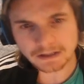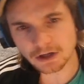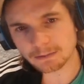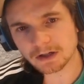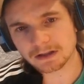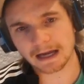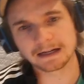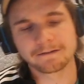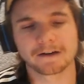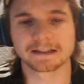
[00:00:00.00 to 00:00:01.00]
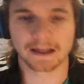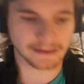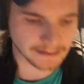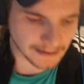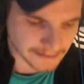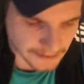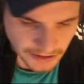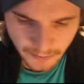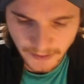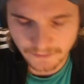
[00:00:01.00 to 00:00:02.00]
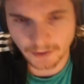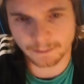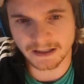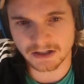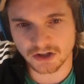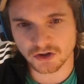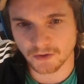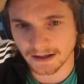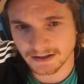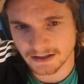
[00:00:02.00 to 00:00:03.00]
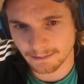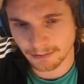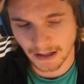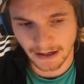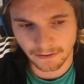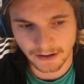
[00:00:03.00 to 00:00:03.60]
terms of your laning phase, I think that's actually one of your biggest strengths as a player,